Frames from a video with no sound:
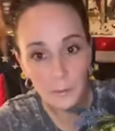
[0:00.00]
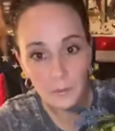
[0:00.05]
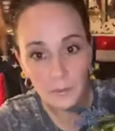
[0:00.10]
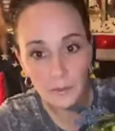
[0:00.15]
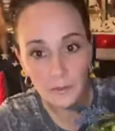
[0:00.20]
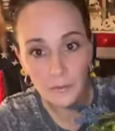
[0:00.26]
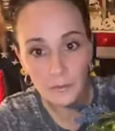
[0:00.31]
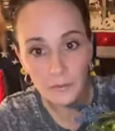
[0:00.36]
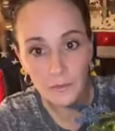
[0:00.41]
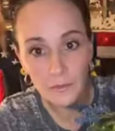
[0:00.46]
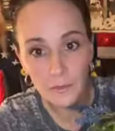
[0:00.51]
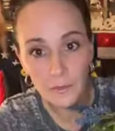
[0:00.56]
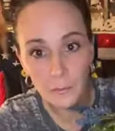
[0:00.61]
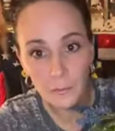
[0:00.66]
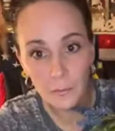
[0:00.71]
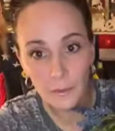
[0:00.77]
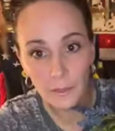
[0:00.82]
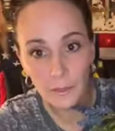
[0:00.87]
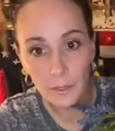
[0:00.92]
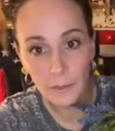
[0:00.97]
We'll lift this
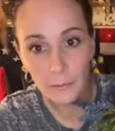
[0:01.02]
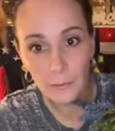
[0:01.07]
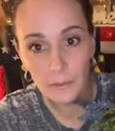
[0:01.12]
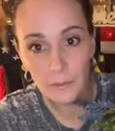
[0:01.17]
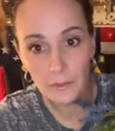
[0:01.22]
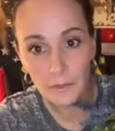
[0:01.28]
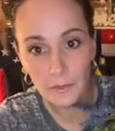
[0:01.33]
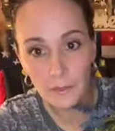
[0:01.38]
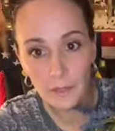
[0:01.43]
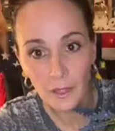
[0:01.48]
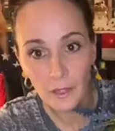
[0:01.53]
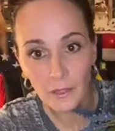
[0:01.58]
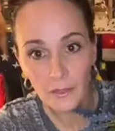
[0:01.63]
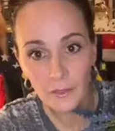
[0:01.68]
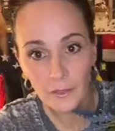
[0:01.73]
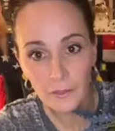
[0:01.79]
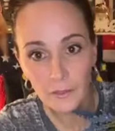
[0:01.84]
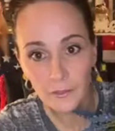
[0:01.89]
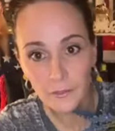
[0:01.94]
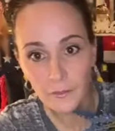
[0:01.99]
white up a little
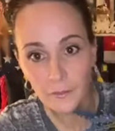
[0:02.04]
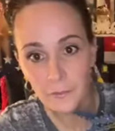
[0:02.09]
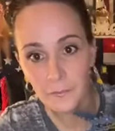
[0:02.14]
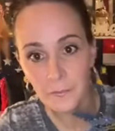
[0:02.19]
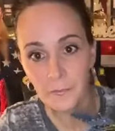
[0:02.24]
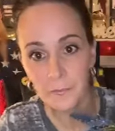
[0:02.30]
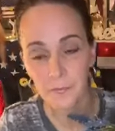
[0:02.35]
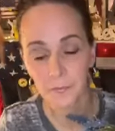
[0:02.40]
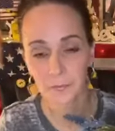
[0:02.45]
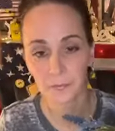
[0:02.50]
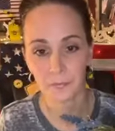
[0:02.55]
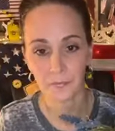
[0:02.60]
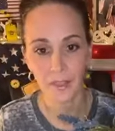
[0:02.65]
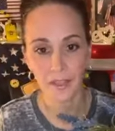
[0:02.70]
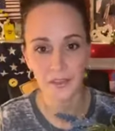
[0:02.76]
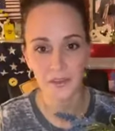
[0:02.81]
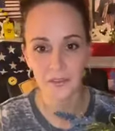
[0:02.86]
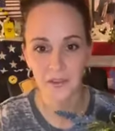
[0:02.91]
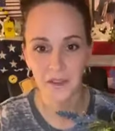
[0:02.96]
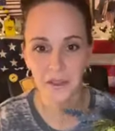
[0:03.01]
higher.
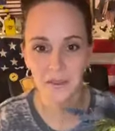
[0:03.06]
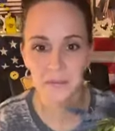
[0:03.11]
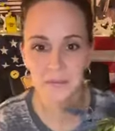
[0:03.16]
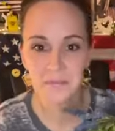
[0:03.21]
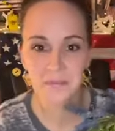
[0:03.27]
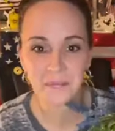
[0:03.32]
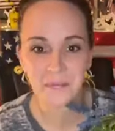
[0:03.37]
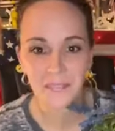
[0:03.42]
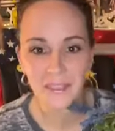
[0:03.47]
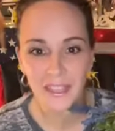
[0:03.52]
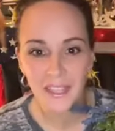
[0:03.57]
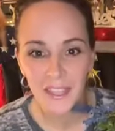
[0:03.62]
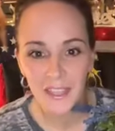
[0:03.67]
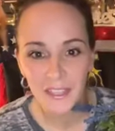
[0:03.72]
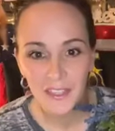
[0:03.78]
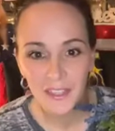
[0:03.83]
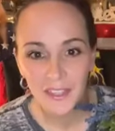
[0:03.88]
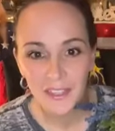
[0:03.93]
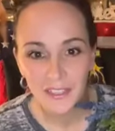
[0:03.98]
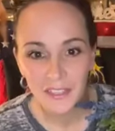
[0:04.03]
I don't know.
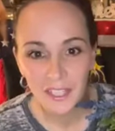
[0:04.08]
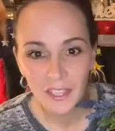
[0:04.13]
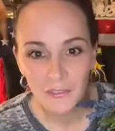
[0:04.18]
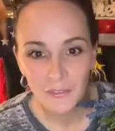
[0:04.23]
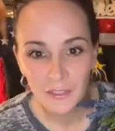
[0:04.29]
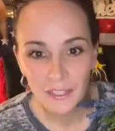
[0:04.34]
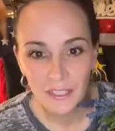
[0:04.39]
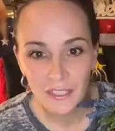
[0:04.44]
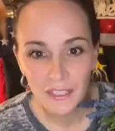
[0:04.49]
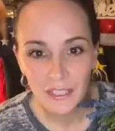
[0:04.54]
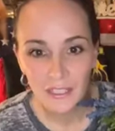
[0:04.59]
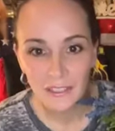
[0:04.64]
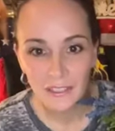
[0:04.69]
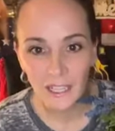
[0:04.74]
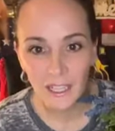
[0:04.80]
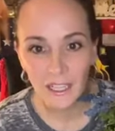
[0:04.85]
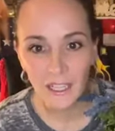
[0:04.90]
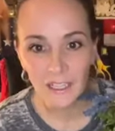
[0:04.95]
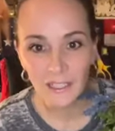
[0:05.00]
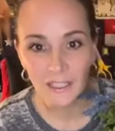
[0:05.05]
Love it a
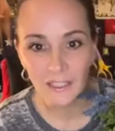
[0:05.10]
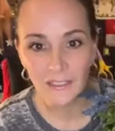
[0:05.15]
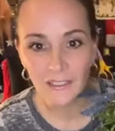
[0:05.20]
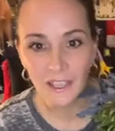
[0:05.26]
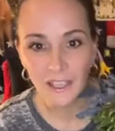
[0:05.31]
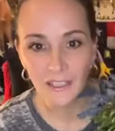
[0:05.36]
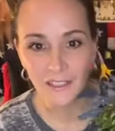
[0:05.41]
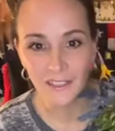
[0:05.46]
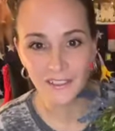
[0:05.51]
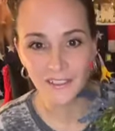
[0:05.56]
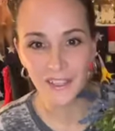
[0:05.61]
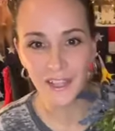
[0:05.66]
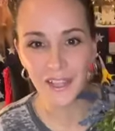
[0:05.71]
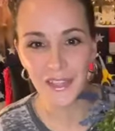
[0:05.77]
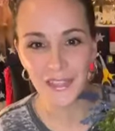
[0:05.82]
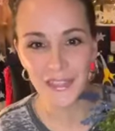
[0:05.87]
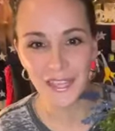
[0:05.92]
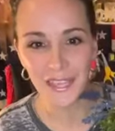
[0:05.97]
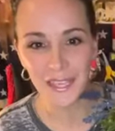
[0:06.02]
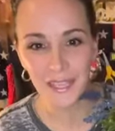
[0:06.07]
lot, a lot, a
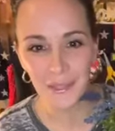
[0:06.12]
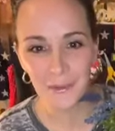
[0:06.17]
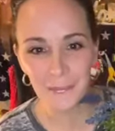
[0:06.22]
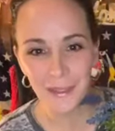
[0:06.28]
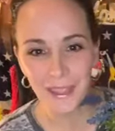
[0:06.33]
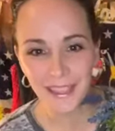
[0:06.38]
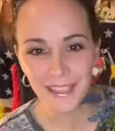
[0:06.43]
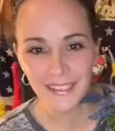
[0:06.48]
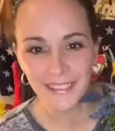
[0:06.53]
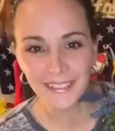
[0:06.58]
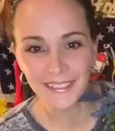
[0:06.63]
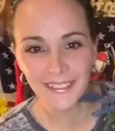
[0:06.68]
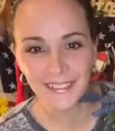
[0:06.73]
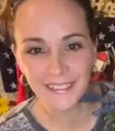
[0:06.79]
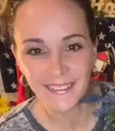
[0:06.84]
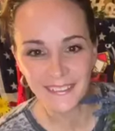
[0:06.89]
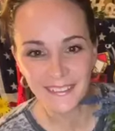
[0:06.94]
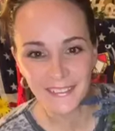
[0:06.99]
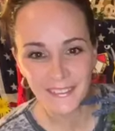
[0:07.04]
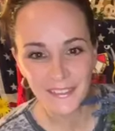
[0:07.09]
lot. Thank you,
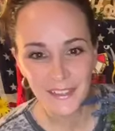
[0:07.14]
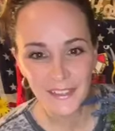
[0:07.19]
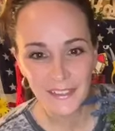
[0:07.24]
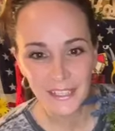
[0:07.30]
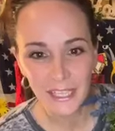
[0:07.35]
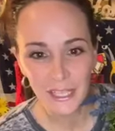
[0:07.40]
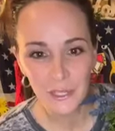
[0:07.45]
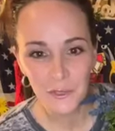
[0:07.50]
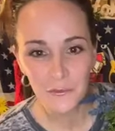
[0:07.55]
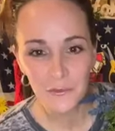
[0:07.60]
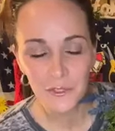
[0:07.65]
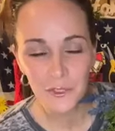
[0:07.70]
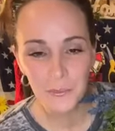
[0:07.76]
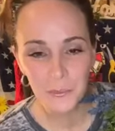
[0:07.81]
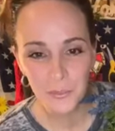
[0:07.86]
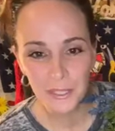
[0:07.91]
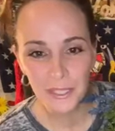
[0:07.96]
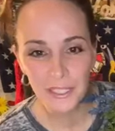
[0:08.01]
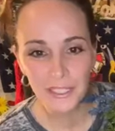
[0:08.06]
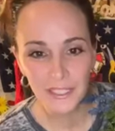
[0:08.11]
Patty. Thank you for
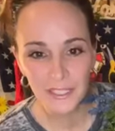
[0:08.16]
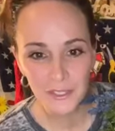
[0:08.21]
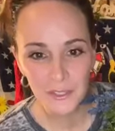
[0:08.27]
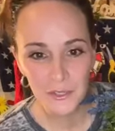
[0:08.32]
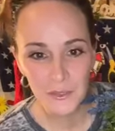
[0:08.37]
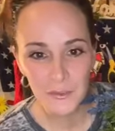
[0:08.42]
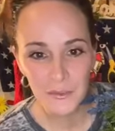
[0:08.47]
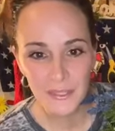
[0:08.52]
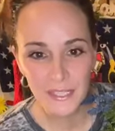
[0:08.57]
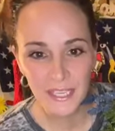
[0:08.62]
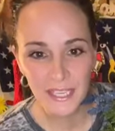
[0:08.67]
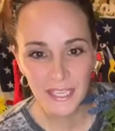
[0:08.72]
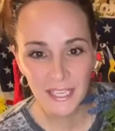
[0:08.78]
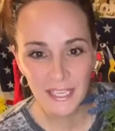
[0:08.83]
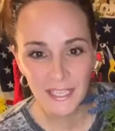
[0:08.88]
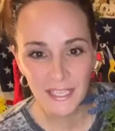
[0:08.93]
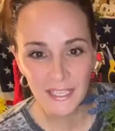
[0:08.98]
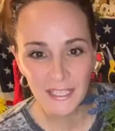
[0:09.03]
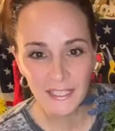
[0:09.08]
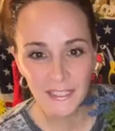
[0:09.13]
sprinkling,
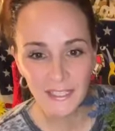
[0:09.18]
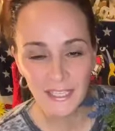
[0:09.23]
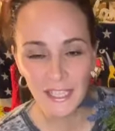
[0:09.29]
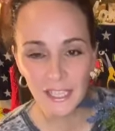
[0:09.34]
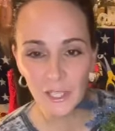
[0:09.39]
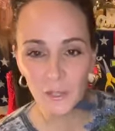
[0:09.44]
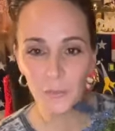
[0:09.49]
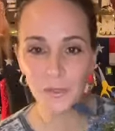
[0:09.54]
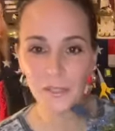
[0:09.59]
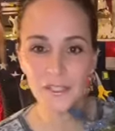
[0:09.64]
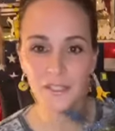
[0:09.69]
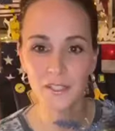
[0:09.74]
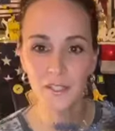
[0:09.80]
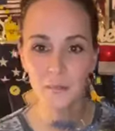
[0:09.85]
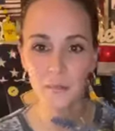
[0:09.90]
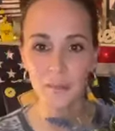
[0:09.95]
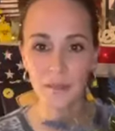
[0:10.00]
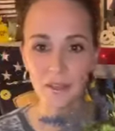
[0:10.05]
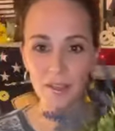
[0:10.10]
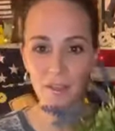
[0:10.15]
Suzanne. Thank you,
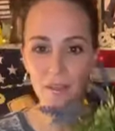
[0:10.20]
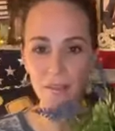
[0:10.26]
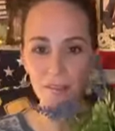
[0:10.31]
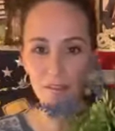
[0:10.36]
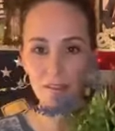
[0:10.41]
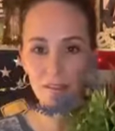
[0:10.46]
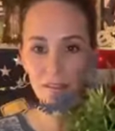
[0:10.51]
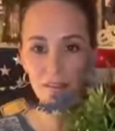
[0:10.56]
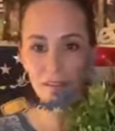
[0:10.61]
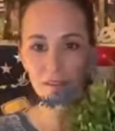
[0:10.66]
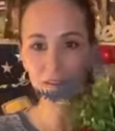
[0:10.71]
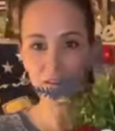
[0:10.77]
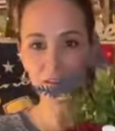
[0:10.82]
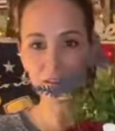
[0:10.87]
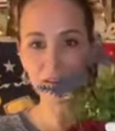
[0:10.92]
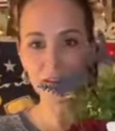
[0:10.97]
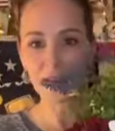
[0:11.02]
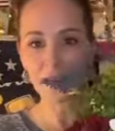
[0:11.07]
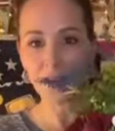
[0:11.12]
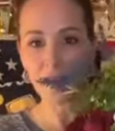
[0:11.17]
Elizabeth.
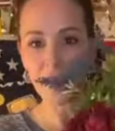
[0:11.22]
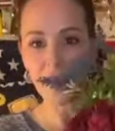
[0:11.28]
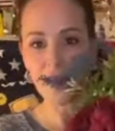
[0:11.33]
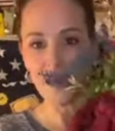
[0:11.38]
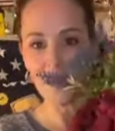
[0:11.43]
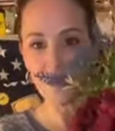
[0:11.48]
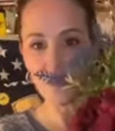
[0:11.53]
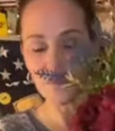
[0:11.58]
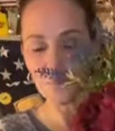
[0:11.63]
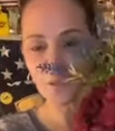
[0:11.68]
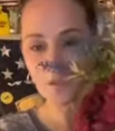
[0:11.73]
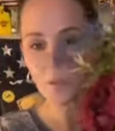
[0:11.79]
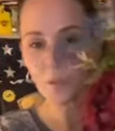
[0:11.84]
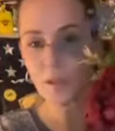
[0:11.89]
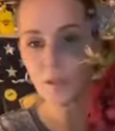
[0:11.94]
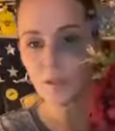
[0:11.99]
And I'm